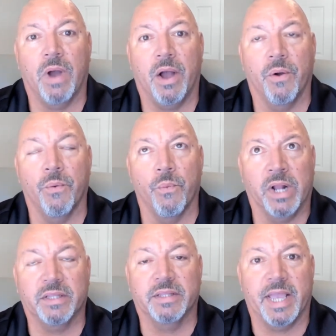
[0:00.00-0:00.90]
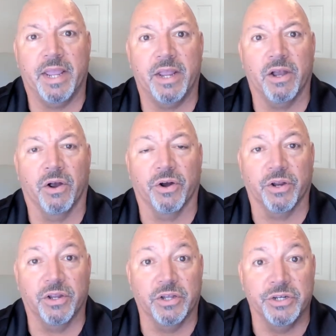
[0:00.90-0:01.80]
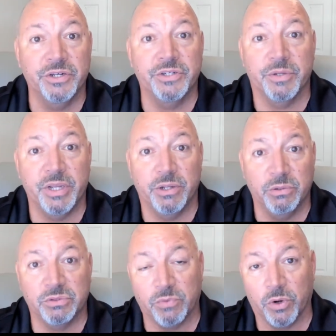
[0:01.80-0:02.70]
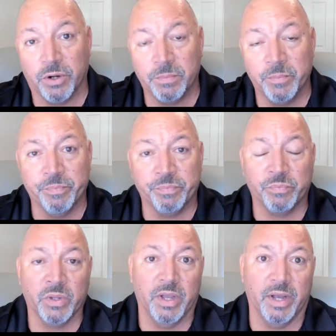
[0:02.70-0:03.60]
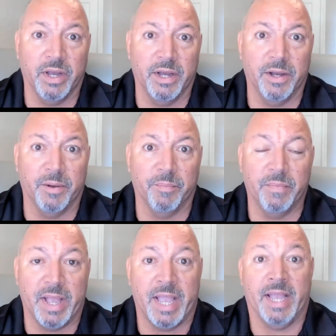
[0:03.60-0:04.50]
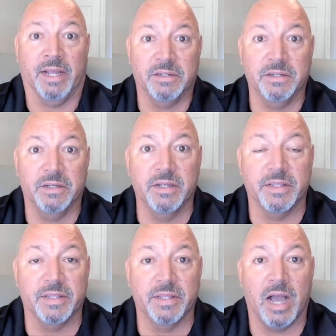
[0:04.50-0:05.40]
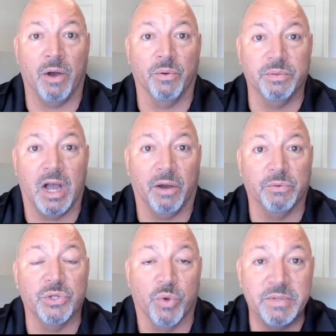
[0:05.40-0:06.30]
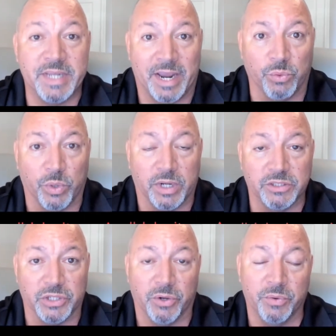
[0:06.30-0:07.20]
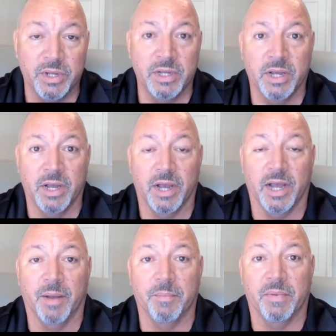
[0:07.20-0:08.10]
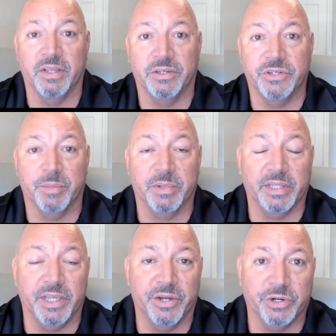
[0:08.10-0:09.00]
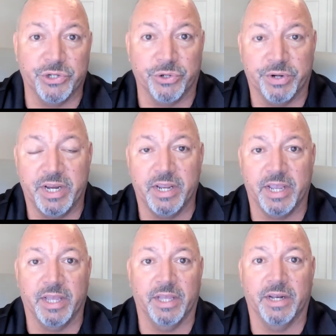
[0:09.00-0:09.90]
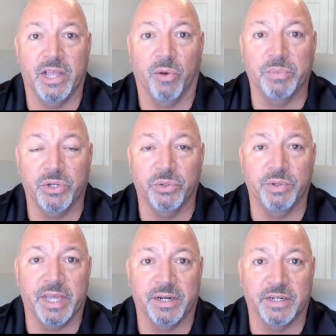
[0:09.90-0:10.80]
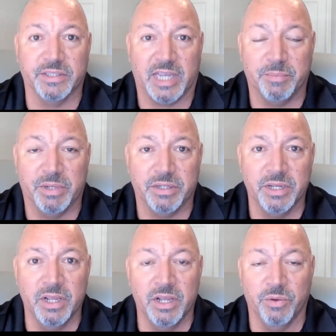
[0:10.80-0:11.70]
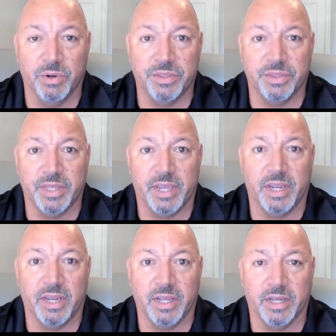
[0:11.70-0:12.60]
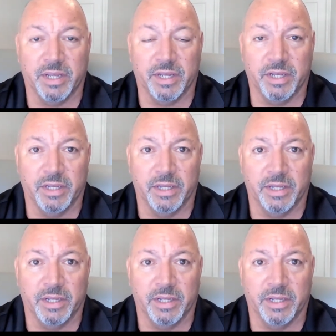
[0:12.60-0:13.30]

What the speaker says: what they are good to be used for, and how to obtain one. So typically your attorney can help you get an assignment with an